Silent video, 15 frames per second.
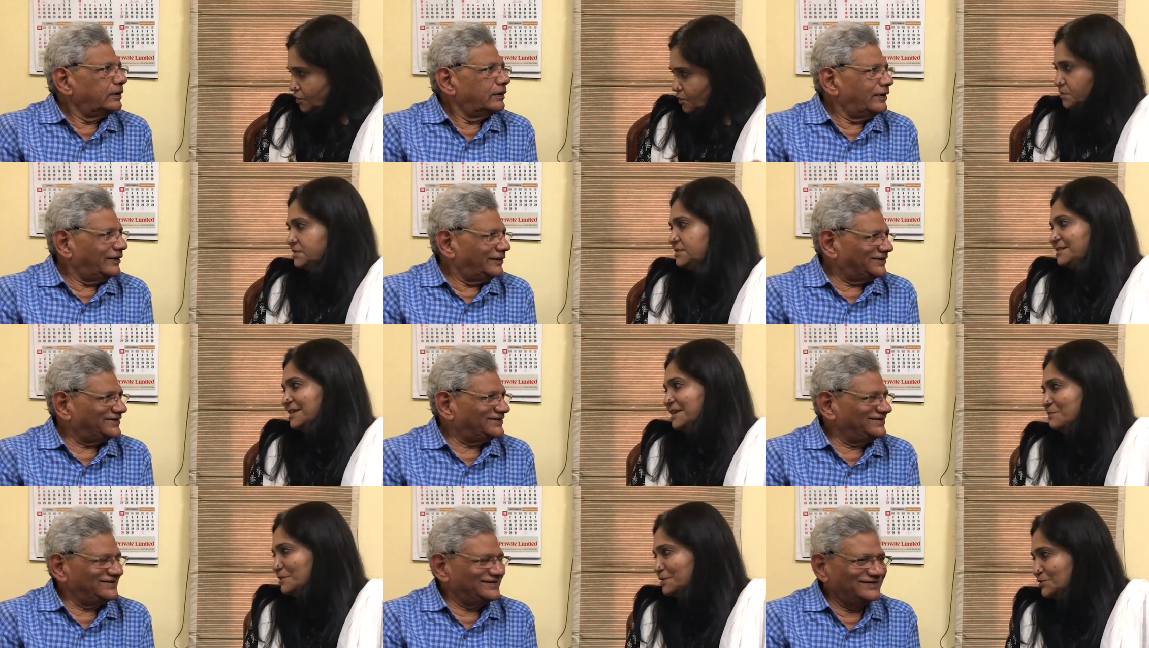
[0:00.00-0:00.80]

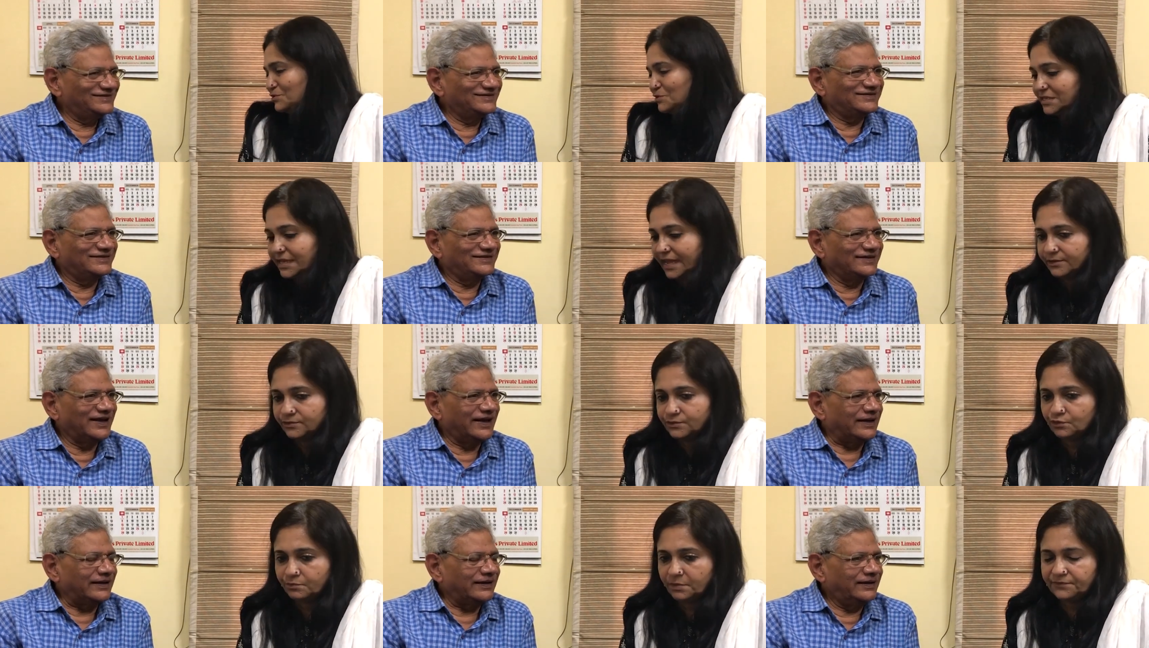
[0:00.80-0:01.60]
Speaker 1: Congressita Michuri, thank
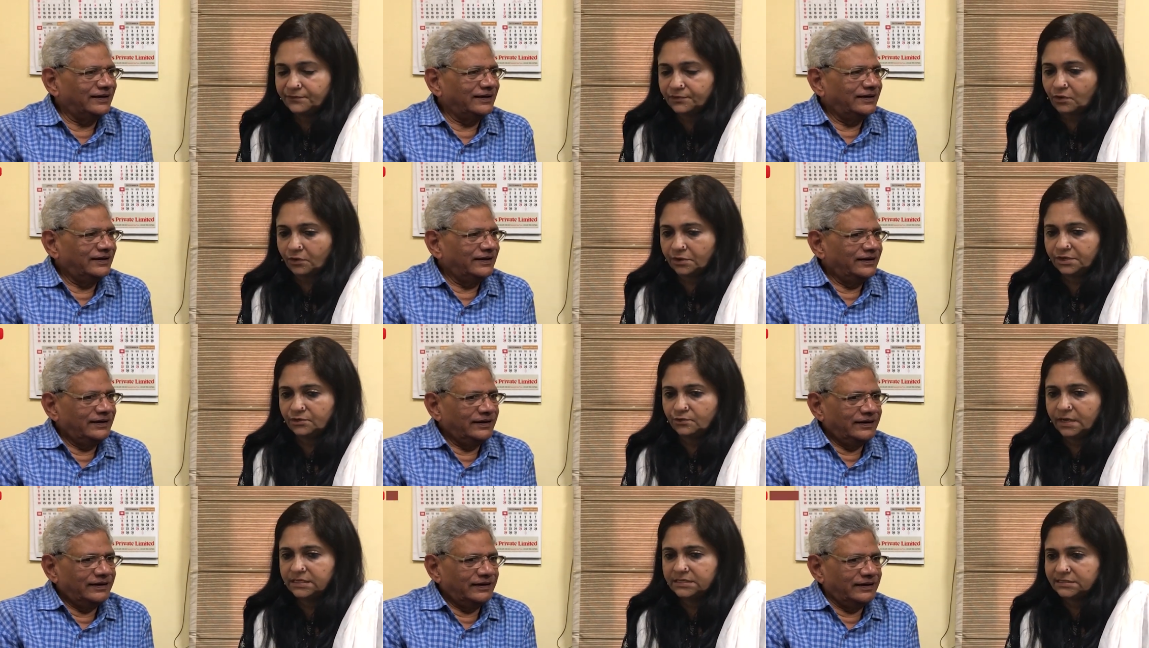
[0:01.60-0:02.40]
you yeah. so much for
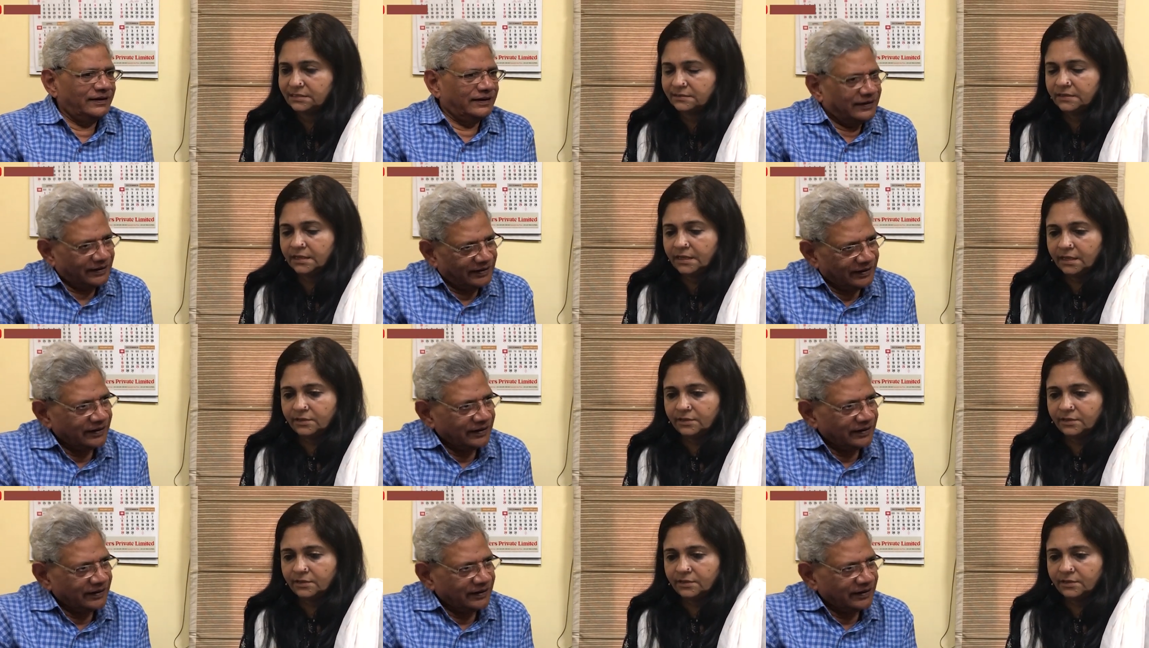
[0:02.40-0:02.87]
talking to us.